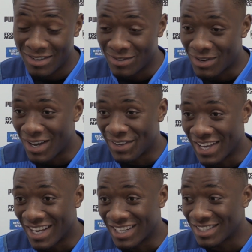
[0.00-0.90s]
Well,
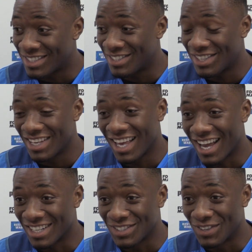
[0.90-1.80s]
yeah, that's
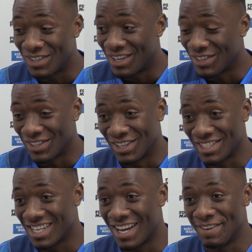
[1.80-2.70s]
yeah, that's a long,
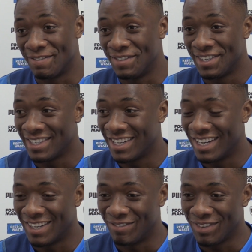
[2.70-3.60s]
long time.
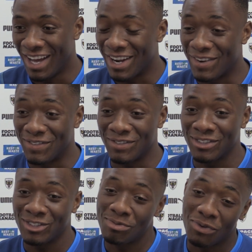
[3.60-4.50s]
Um, I don't.
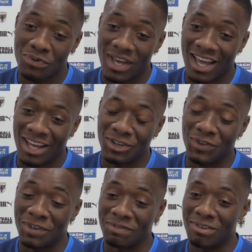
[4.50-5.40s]
To be fair, I
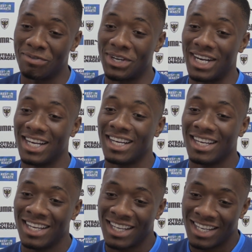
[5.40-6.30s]
do remember it.
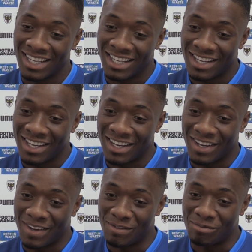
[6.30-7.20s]

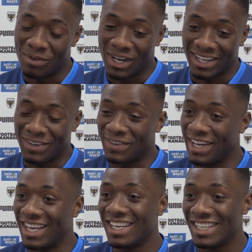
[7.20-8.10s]
Um, Barnet
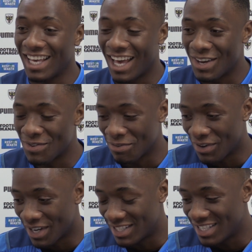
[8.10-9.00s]
away, eh? yeah, with
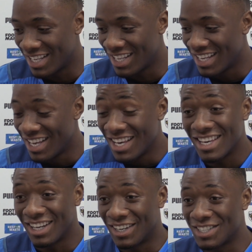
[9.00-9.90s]
Ward.
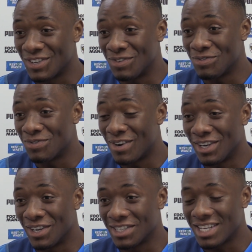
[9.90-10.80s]
Yeah, no, that's a
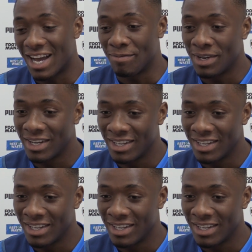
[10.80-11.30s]
very long time.